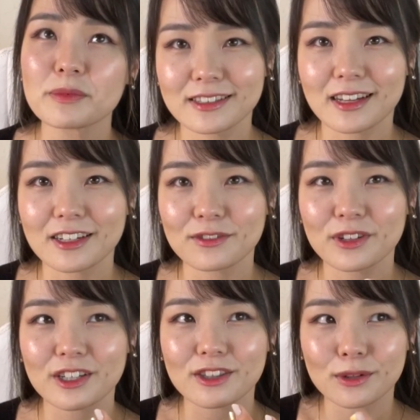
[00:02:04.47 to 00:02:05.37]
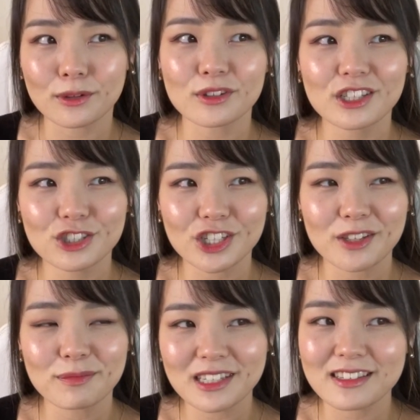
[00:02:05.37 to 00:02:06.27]
It's kind of like the early
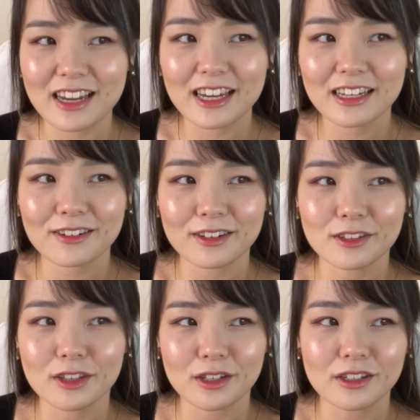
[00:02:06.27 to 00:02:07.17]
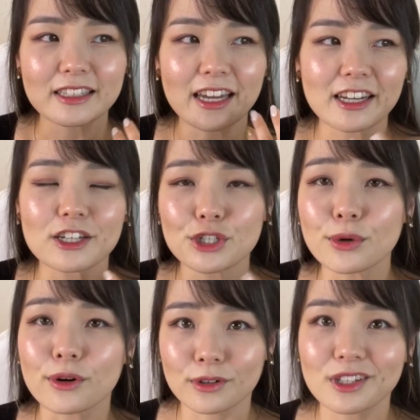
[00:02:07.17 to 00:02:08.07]
gen mistake or the getting it
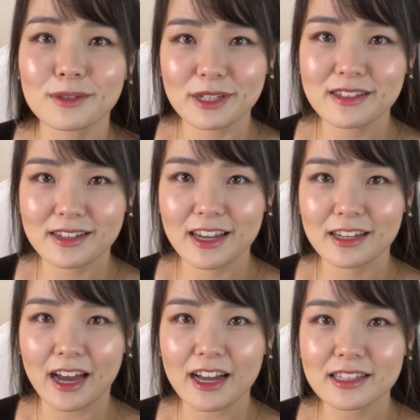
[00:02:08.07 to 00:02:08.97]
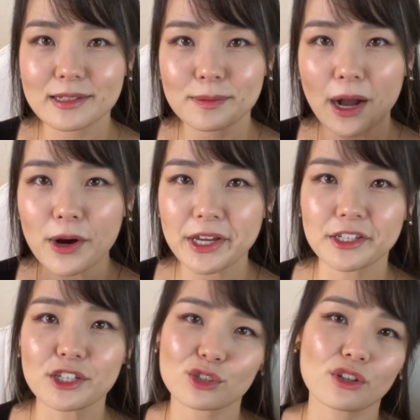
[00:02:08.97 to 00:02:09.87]
too early mistake. That's how I
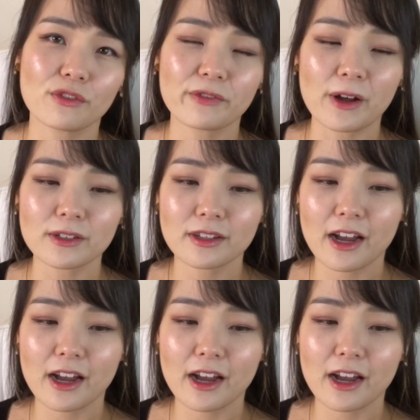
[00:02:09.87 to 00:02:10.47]
initially felt.